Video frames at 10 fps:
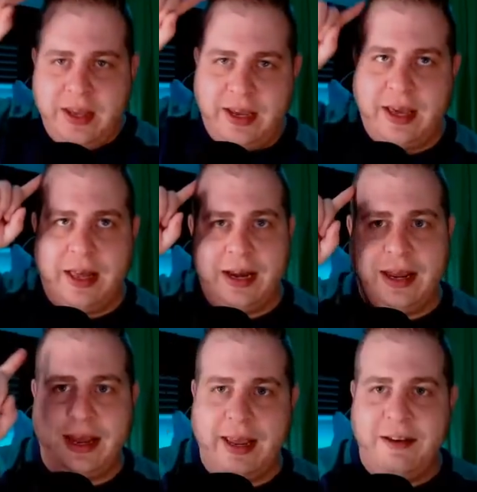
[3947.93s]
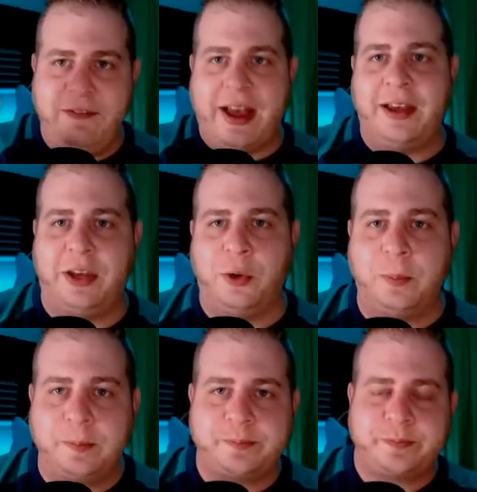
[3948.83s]
And hidden
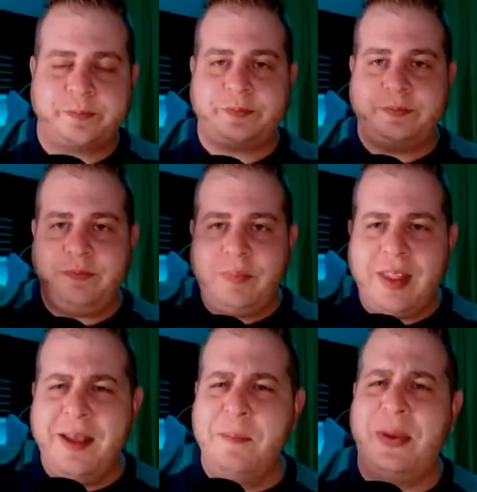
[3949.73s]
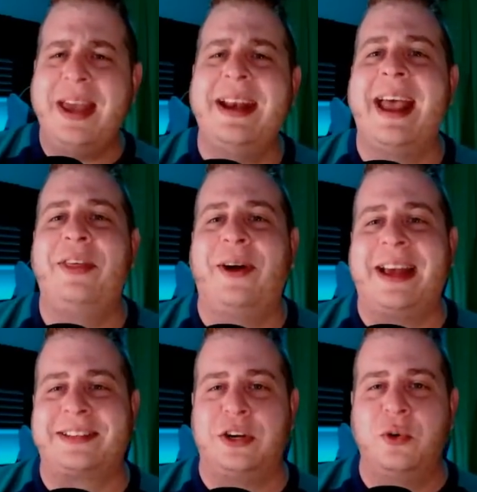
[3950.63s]
value, Ben and Heather
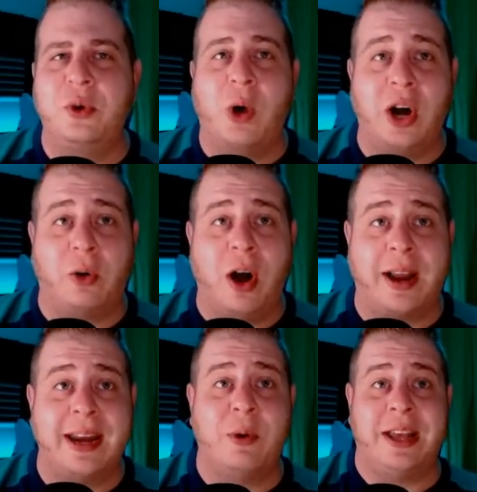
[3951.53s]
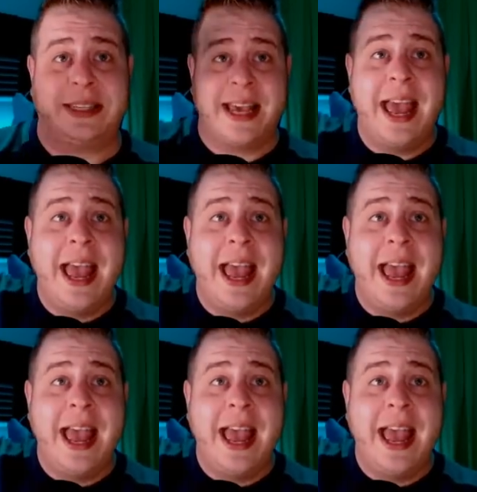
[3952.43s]
asking, who would want Gronk anyways?